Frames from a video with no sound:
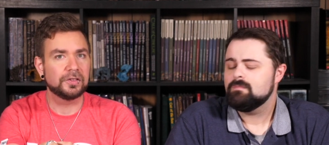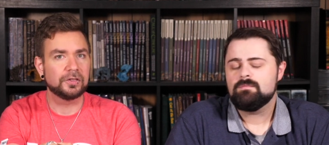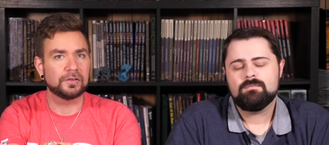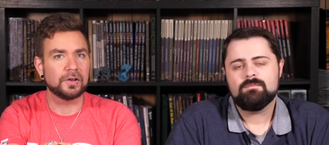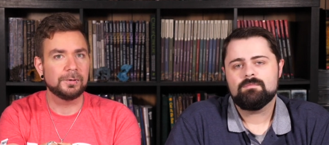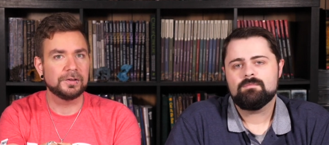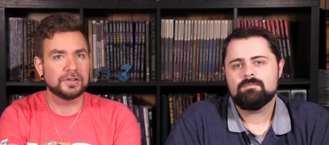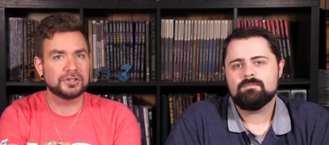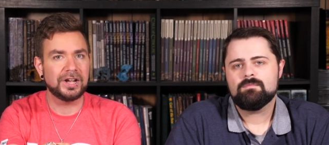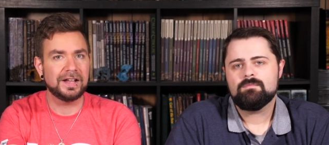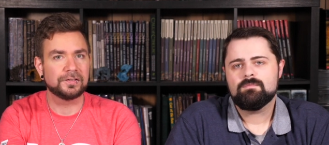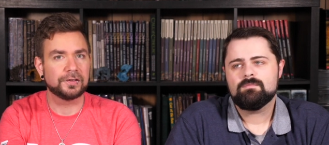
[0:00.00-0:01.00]
Speaker 1: that there's always a
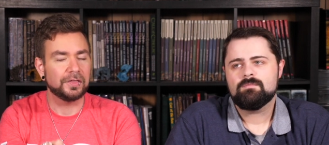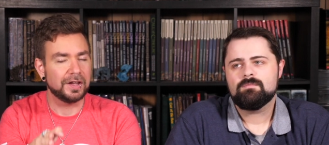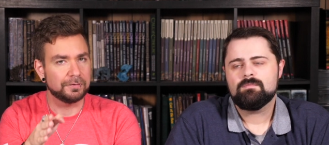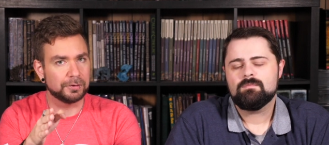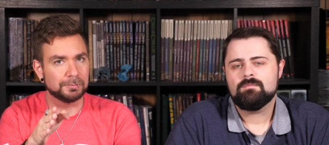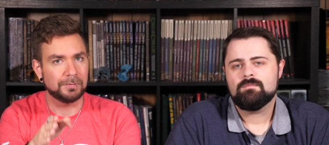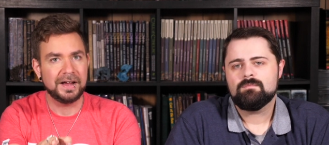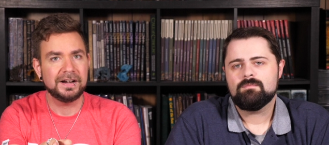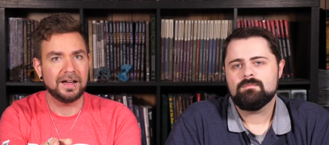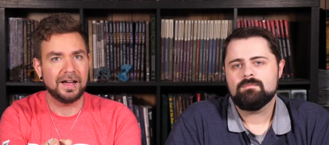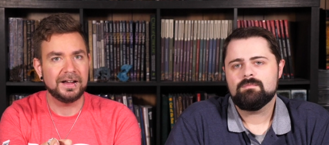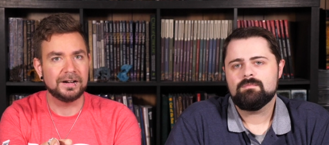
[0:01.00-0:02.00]
chance that they have the
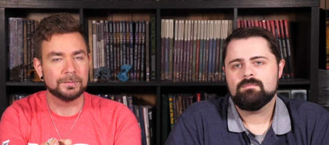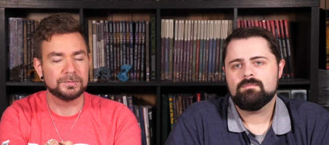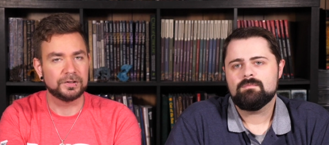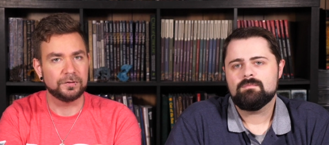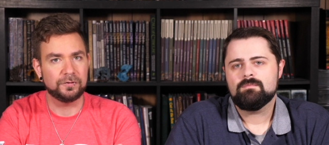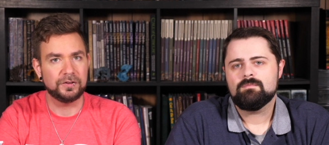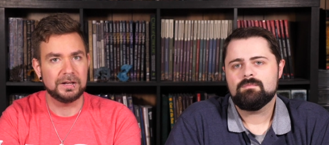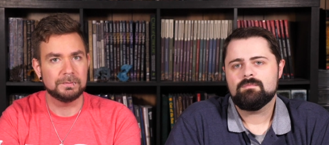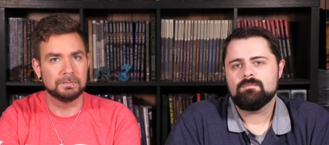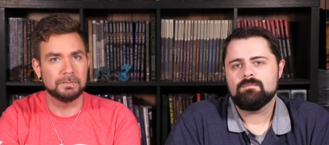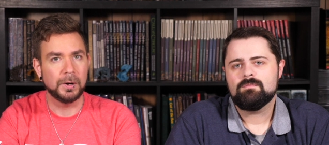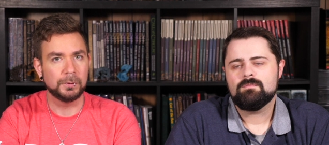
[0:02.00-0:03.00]
right item to
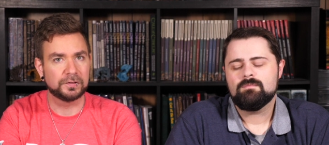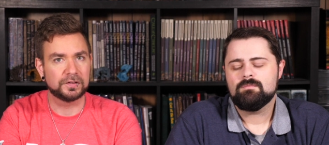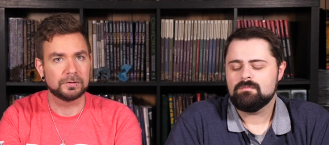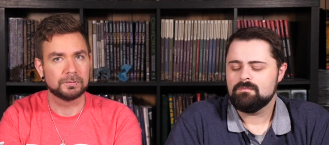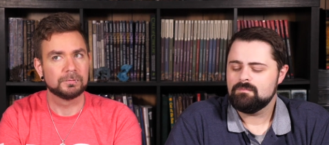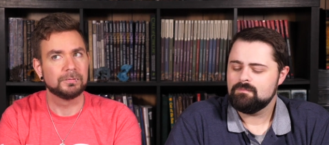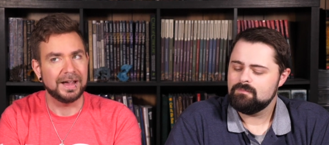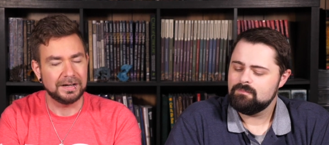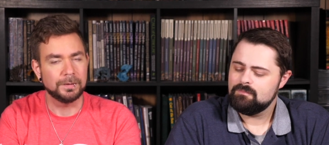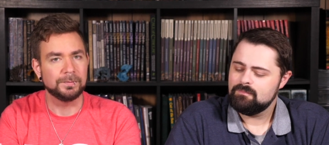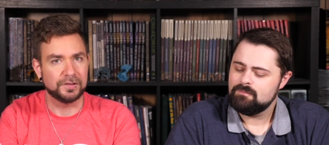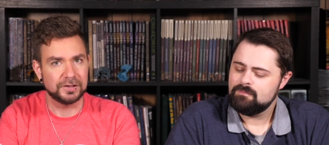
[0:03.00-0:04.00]
fit most
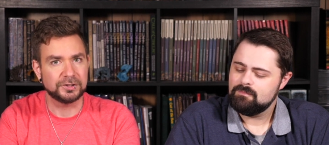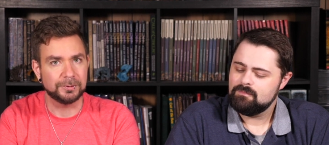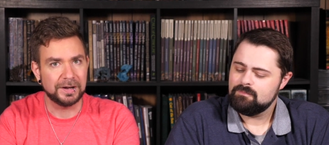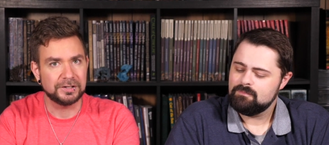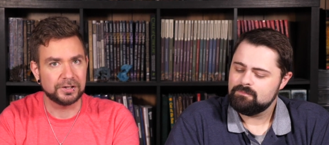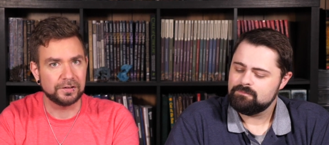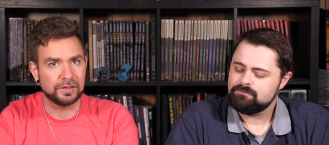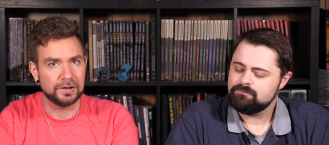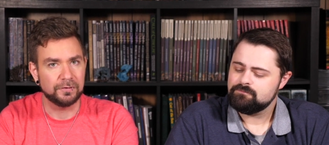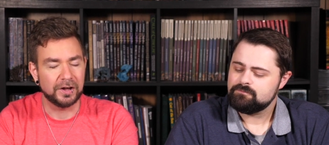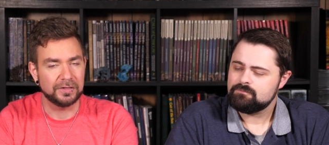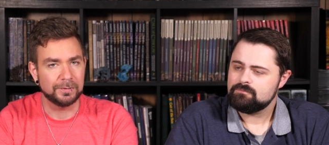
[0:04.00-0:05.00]
random situations
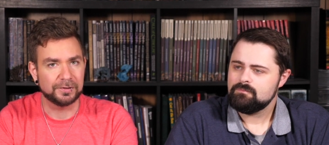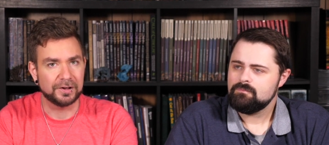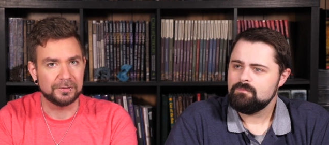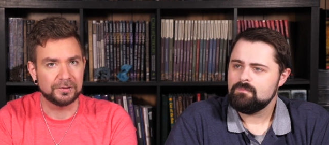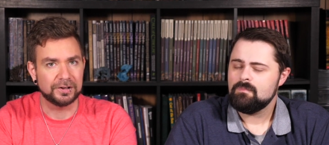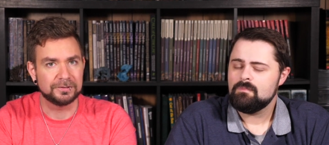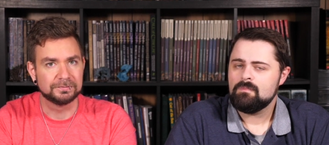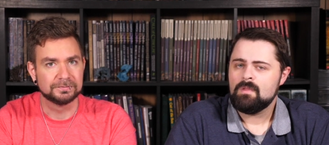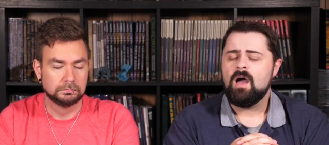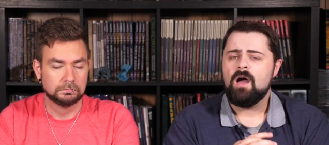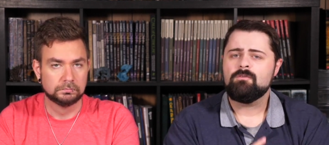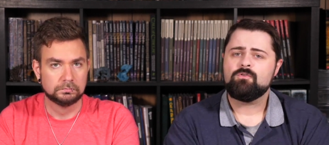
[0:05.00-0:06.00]
they find themselves in.
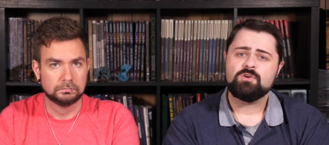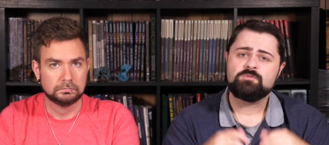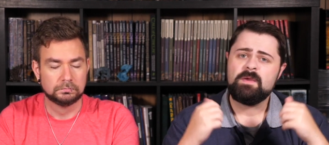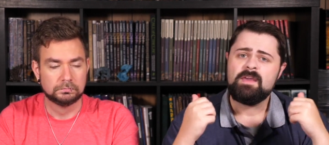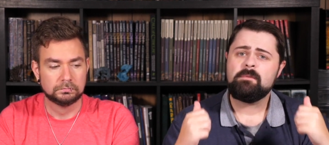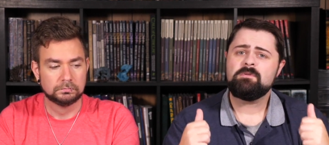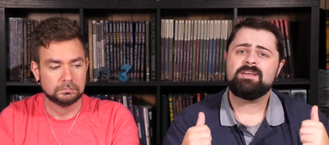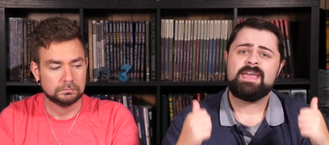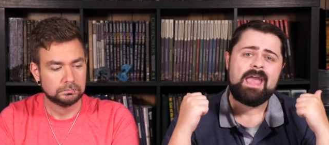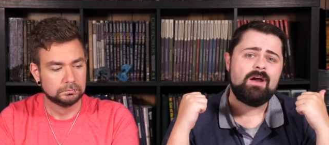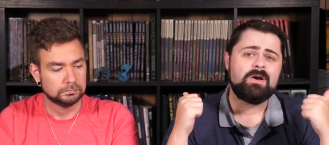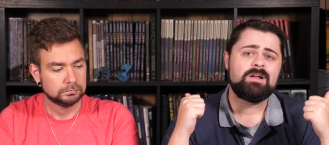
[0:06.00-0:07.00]
Speaker 2: Of course, being able to
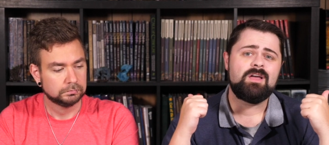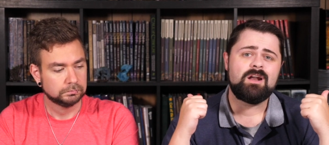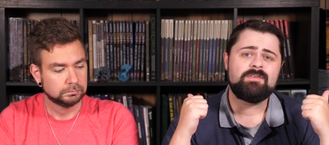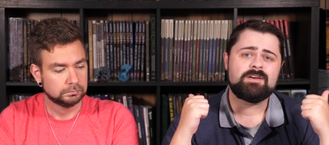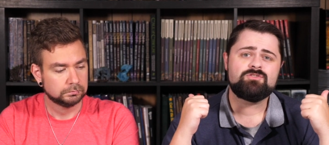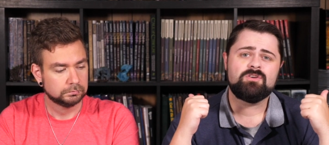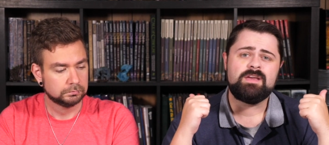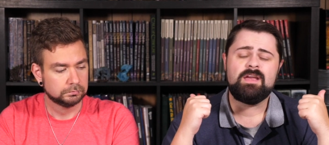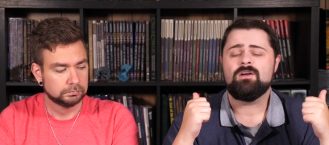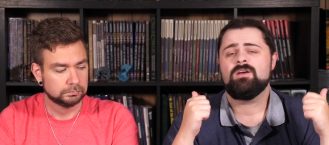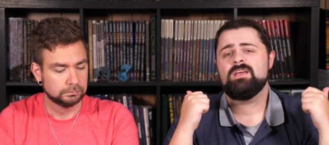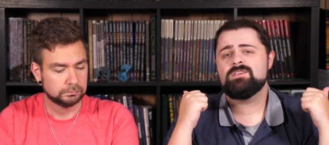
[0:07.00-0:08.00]
carry a lot of extra
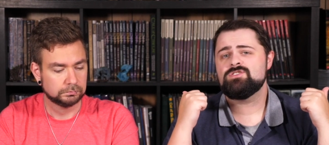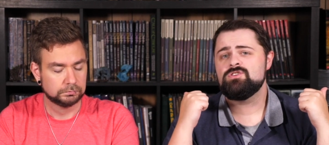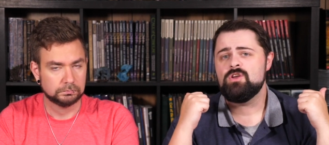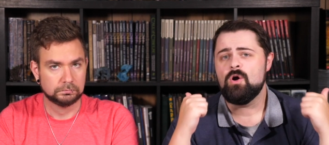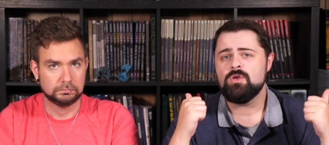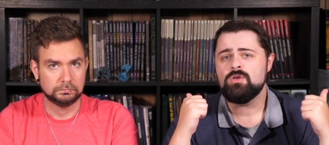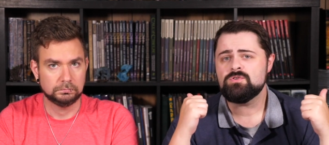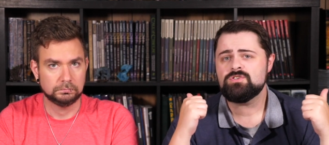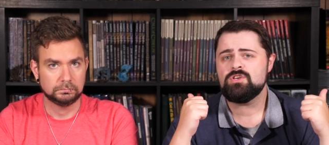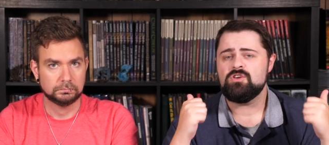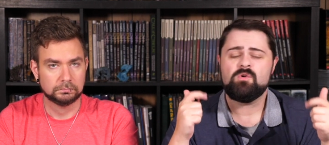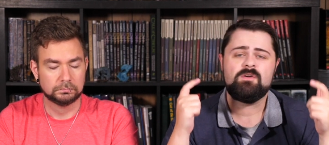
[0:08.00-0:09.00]
gear is no
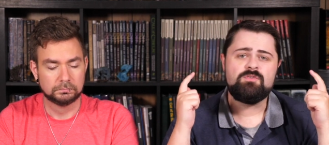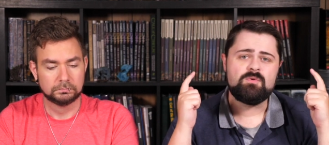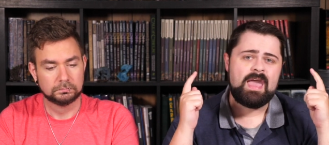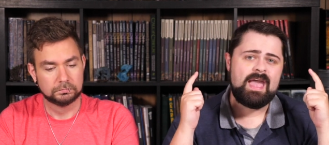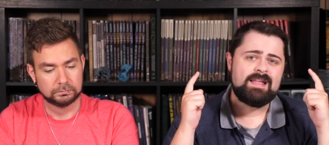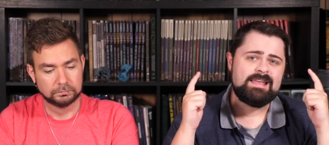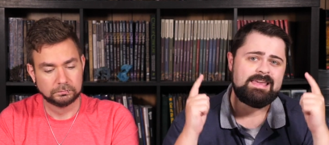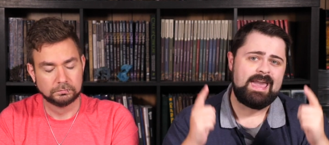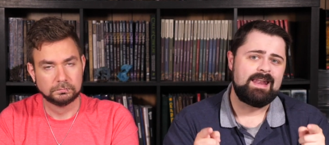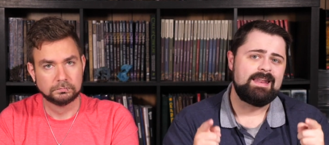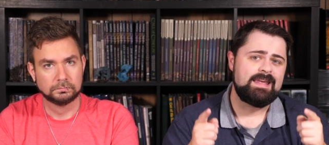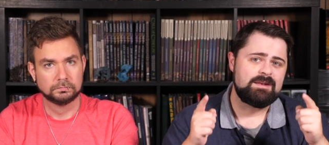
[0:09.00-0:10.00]
use to you if you can't
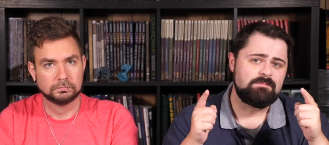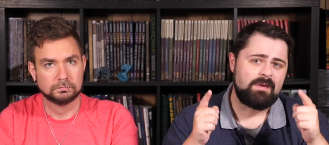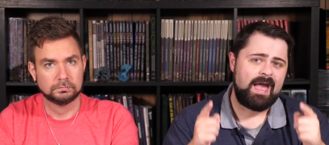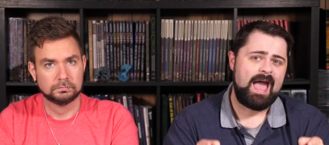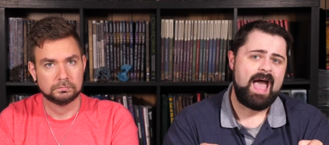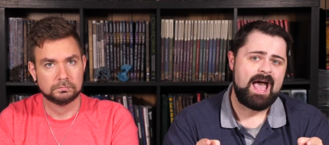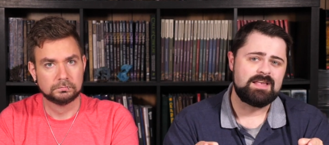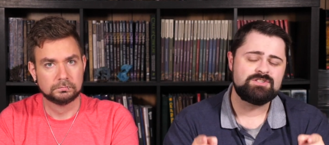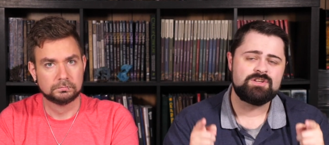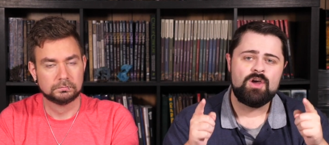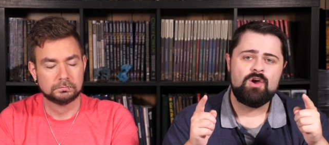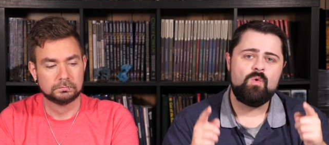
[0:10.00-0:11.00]
get it
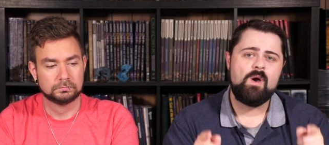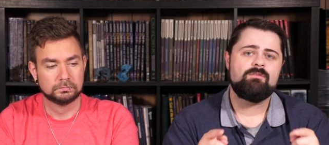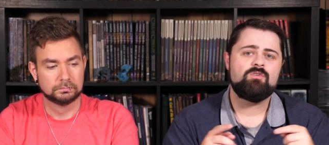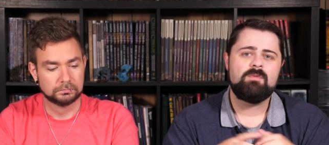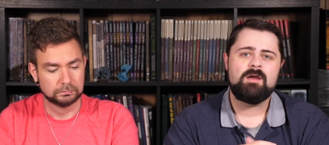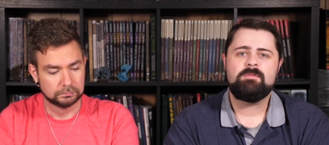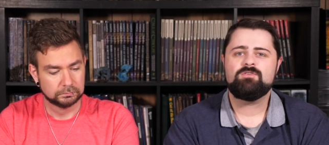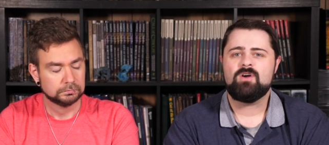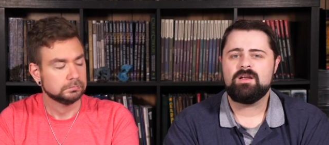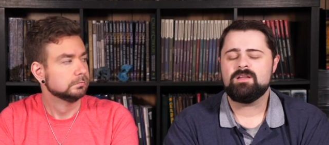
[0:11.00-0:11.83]
past whoever might be trying